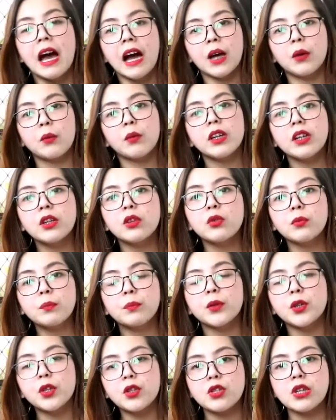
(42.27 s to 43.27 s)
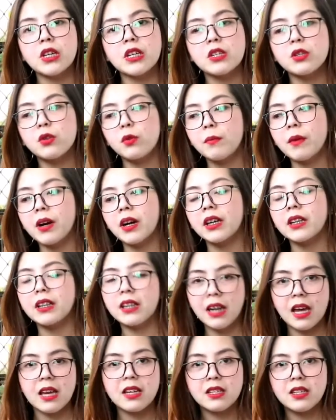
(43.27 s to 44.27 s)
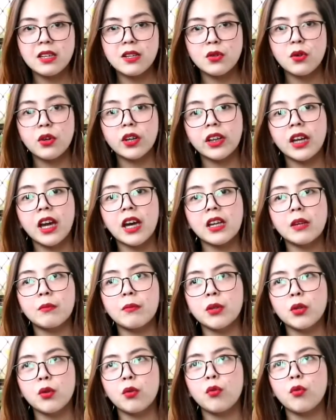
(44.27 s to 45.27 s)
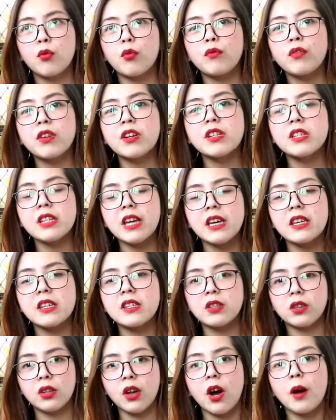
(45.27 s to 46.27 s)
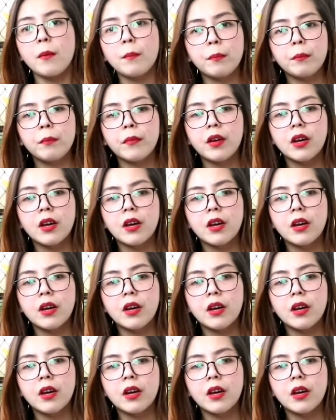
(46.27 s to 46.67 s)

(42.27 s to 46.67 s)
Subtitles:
I wanted to purchase yung mga dresses or kaya naman yung oversized top